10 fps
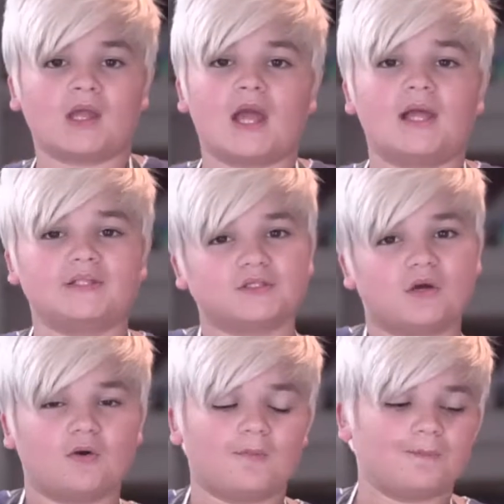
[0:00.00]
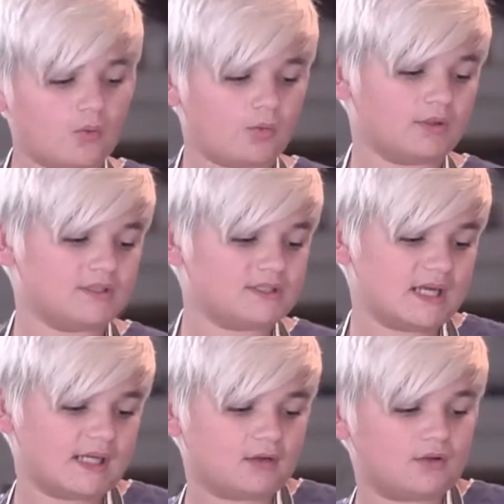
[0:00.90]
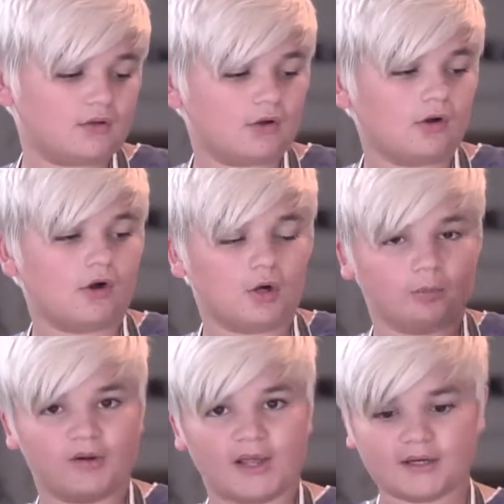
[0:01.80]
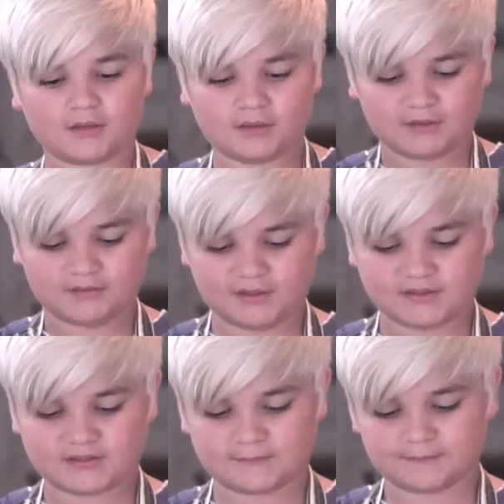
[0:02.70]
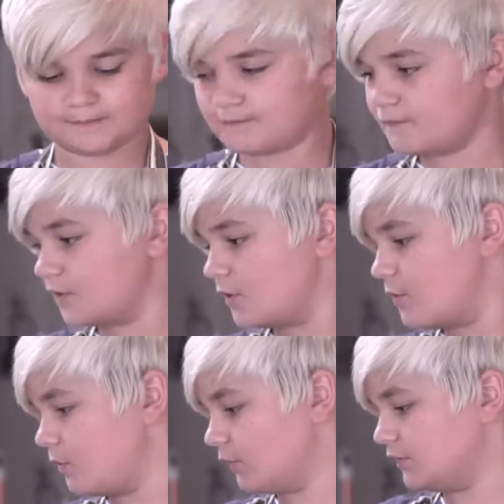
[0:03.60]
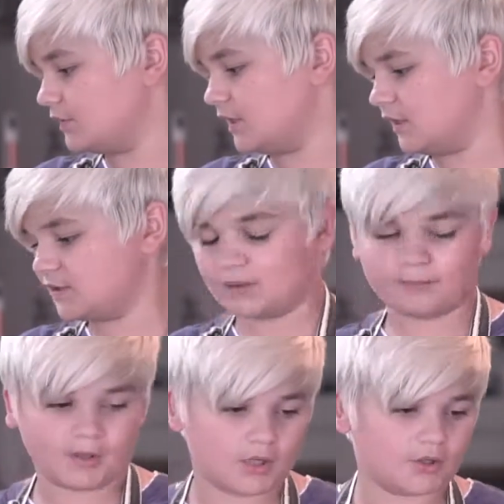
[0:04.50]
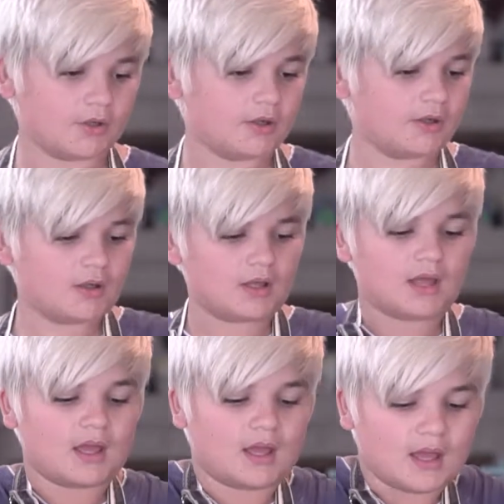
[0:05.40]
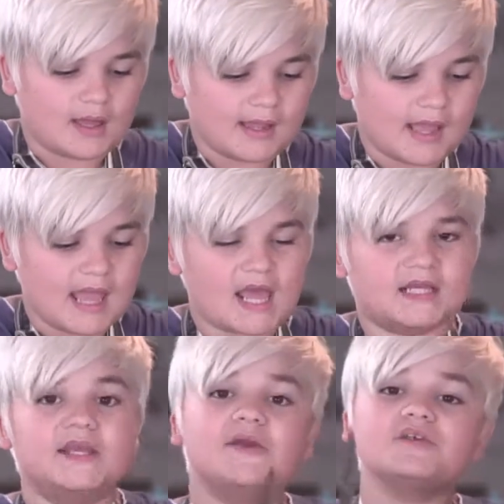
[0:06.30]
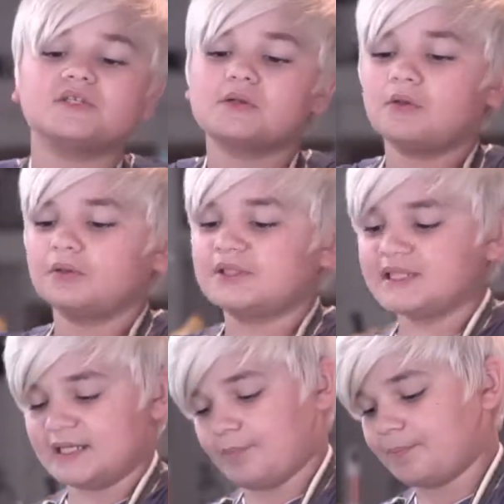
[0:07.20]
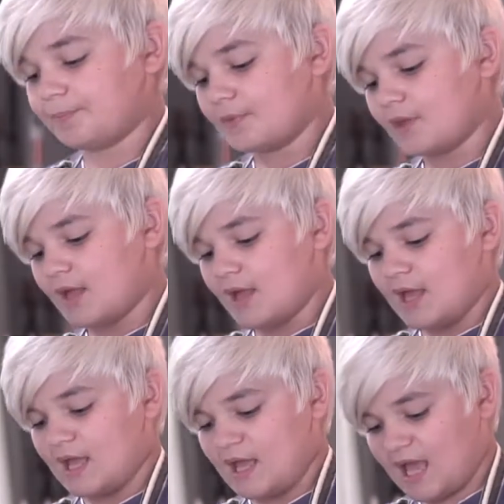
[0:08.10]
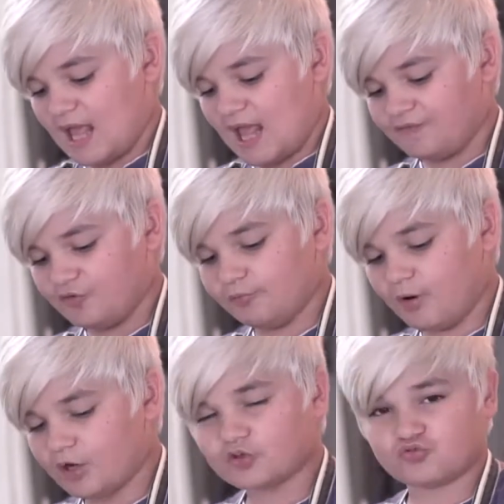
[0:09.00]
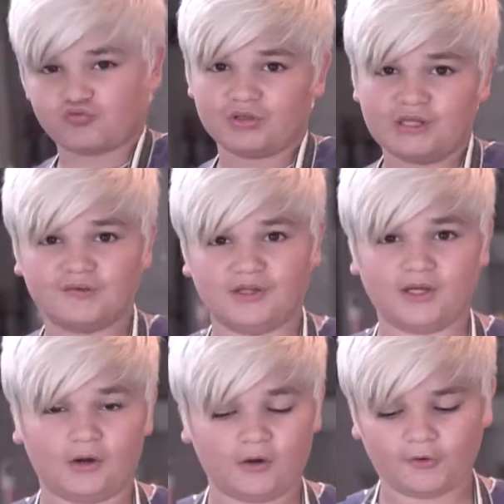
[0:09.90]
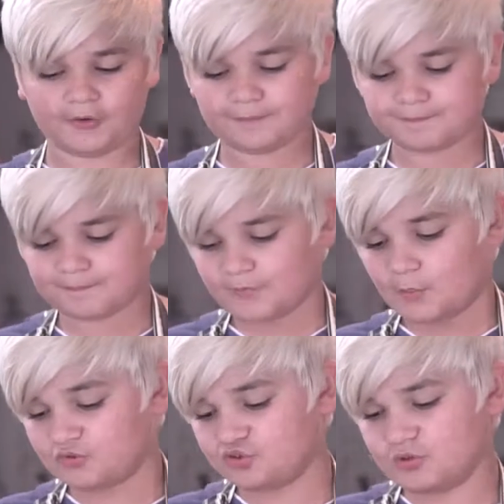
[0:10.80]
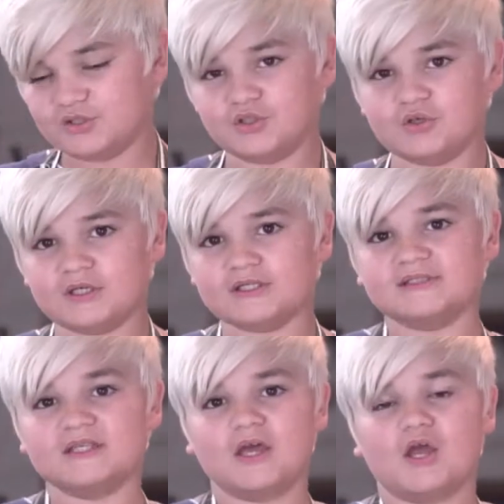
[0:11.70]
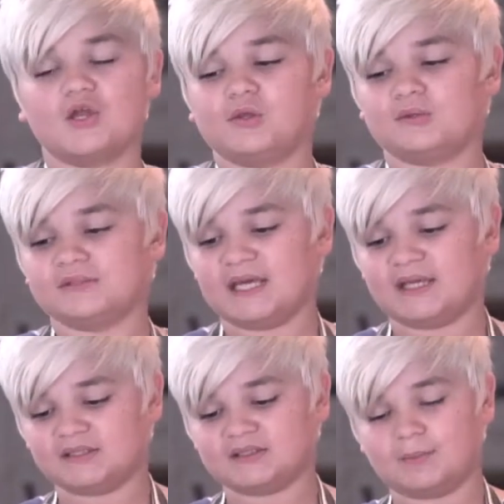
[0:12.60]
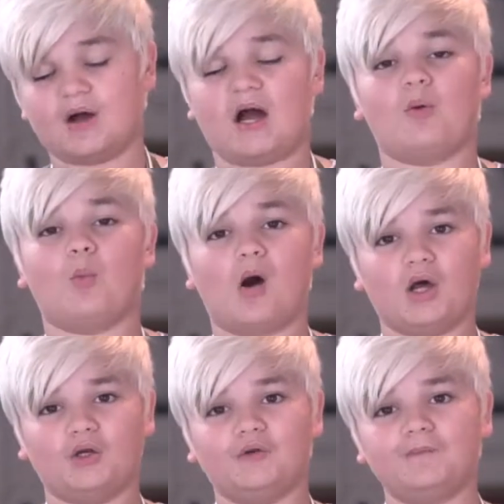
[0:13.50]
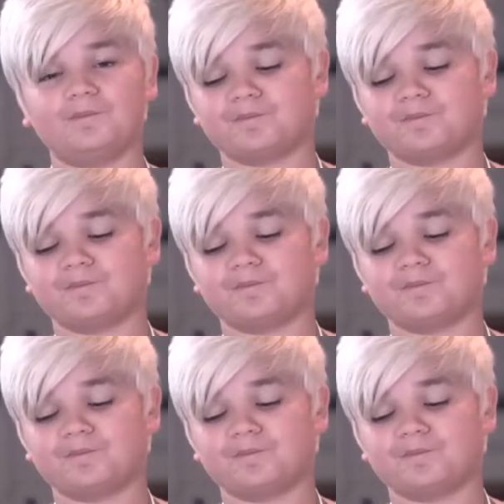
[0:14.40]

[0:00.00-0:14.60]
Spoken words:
And so we're going to take our bread like this. We're going to take some butter. And here's a little tip. If your butter is really hard, what you can do is you can take some hot water,